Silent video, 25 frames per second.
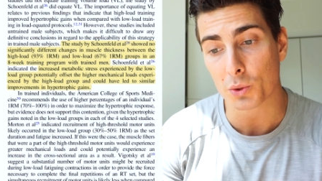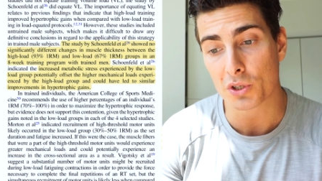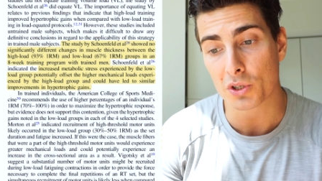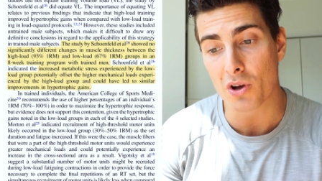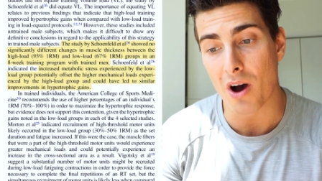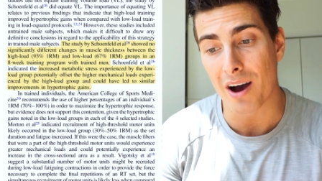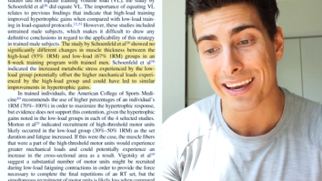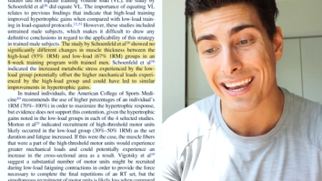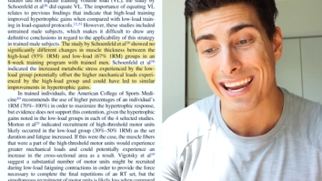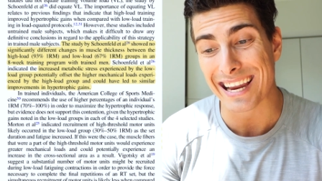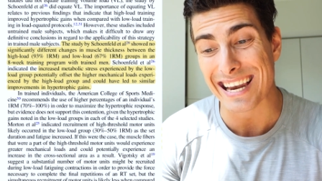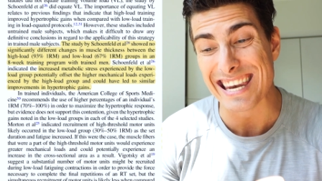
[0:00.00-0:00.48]
we're
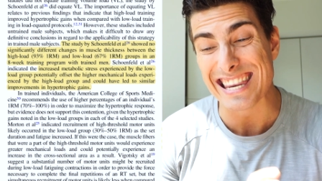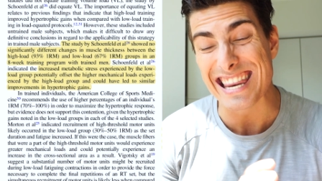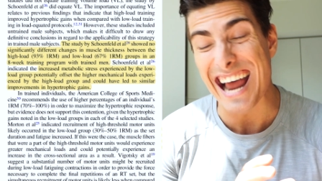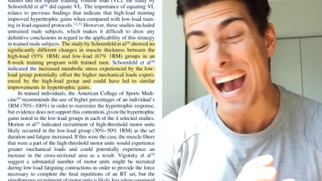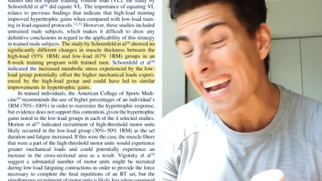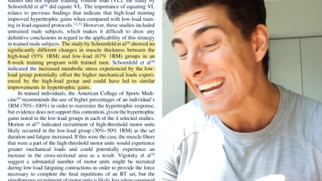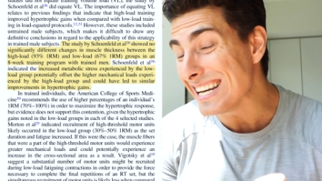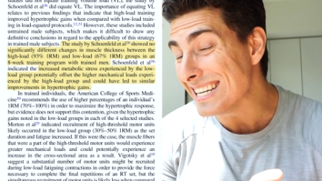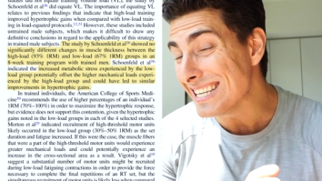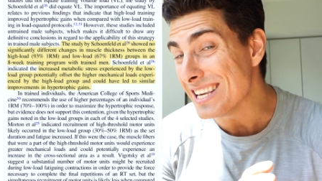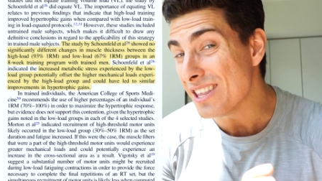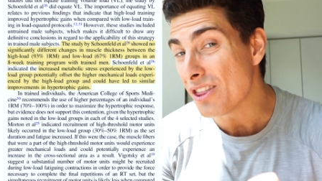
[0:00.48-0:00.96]
talking
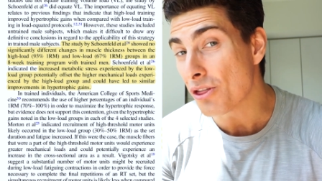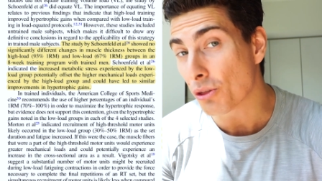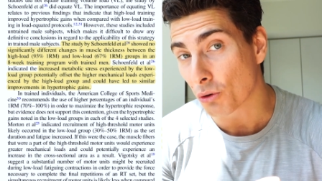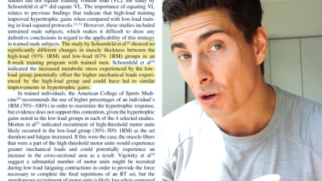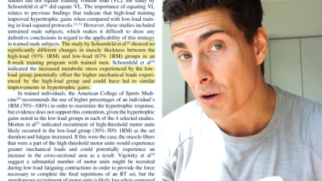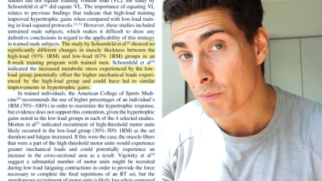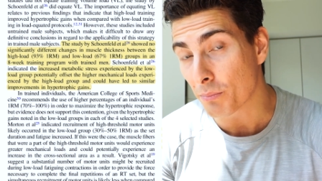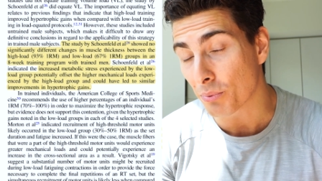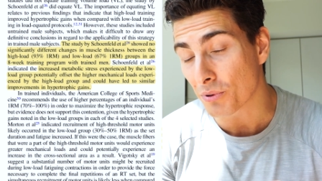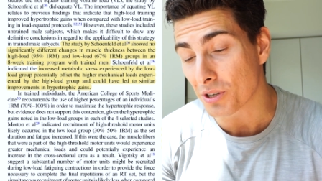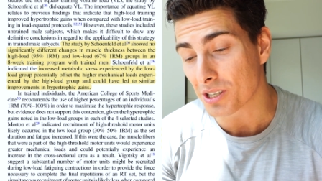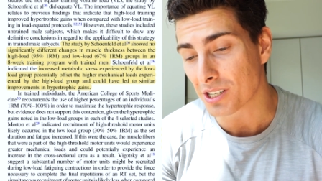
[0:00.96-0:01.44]

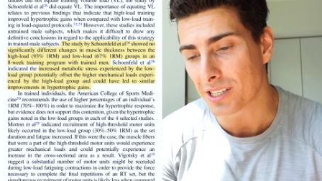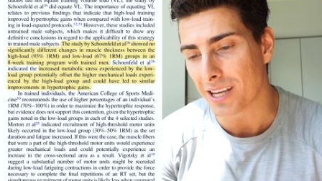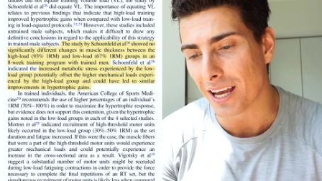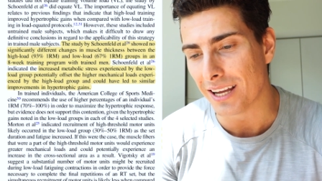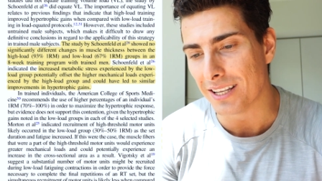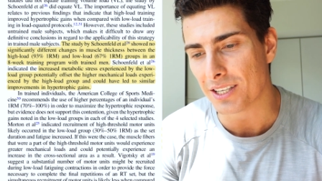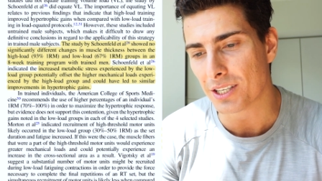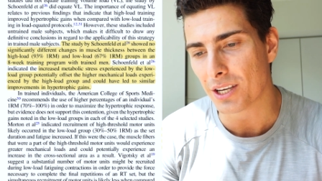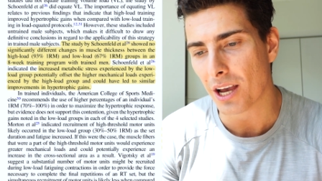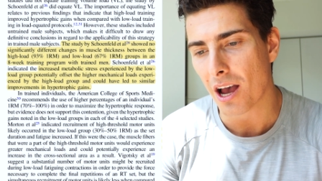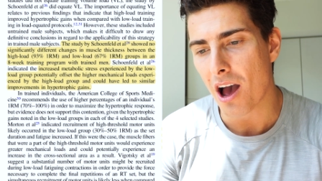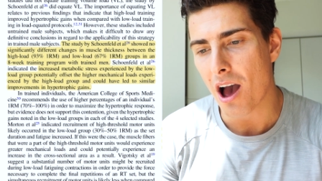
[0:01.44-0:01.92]

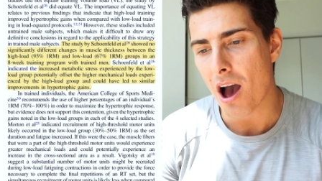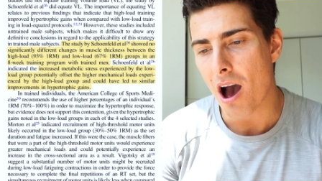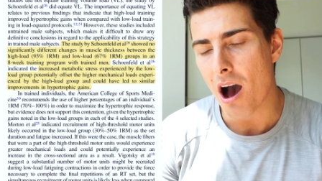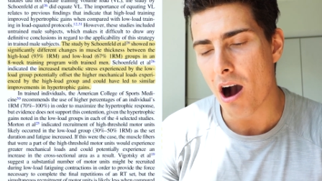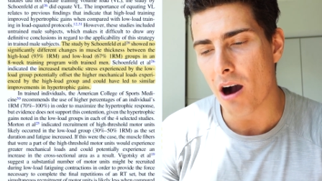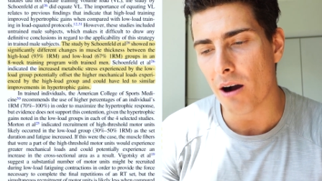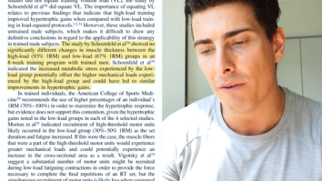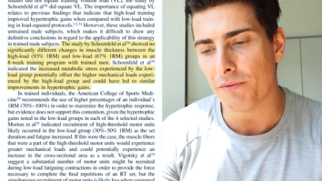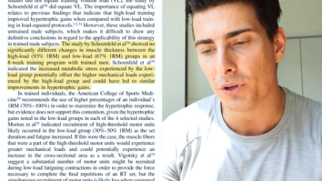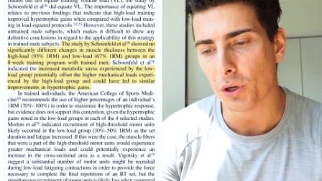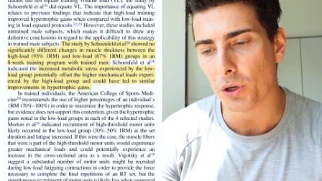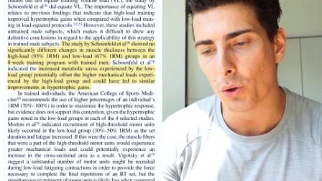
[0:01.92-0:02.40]
93%
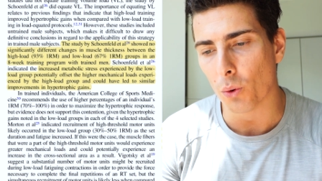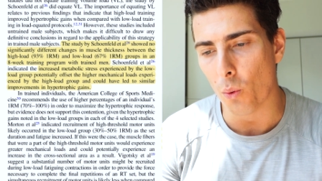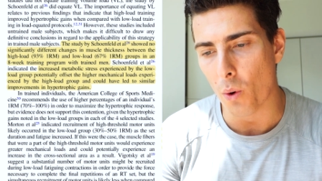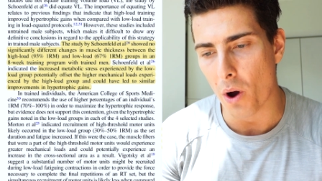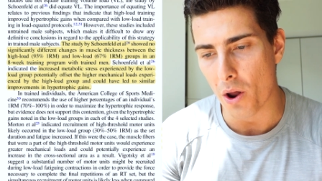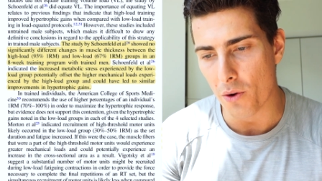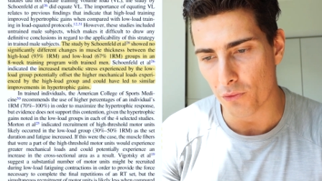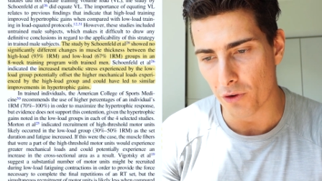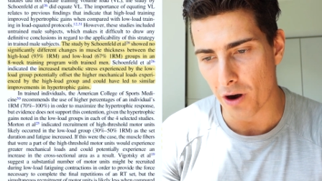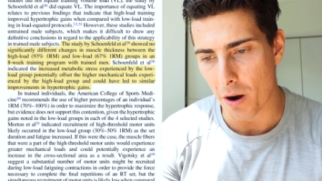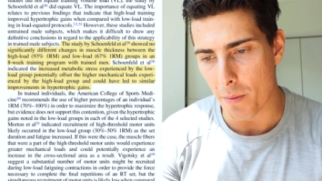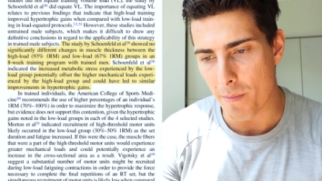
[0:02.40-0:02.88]
of your
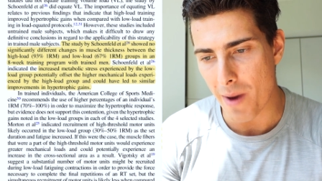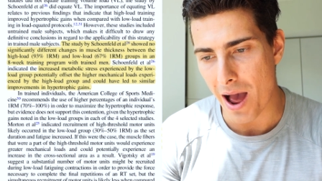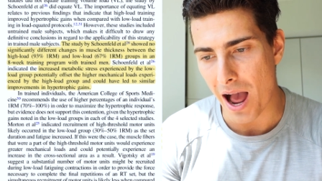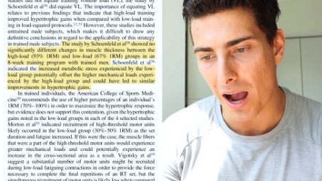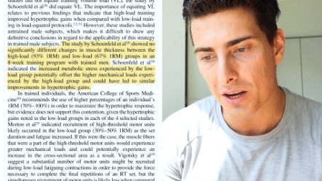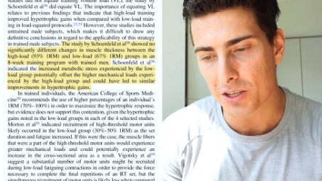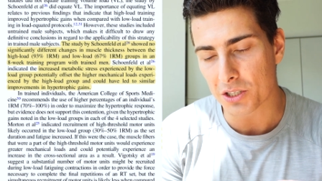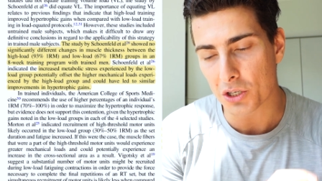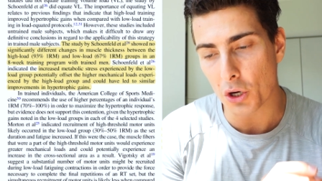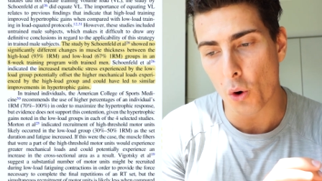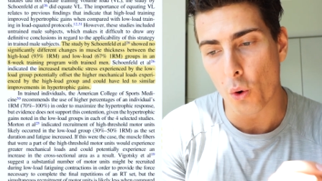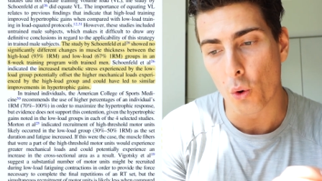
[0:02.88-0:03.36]
one rep
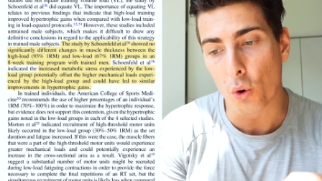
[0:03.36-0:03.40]
max,